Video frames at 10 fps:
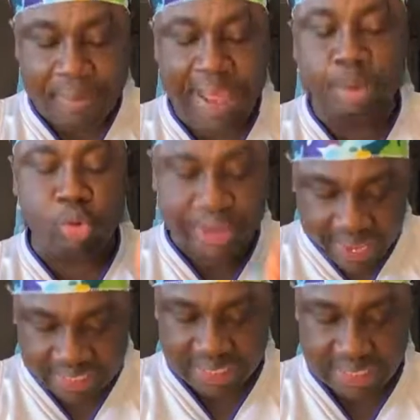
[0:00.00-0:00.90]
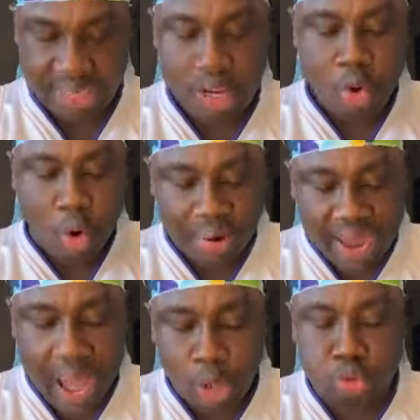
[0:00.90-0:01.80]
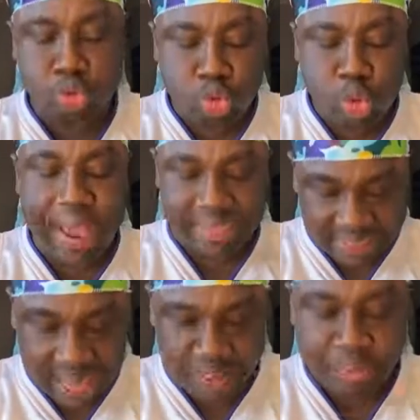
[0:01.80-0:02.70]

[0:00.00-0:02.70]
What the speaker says: education on how to do a self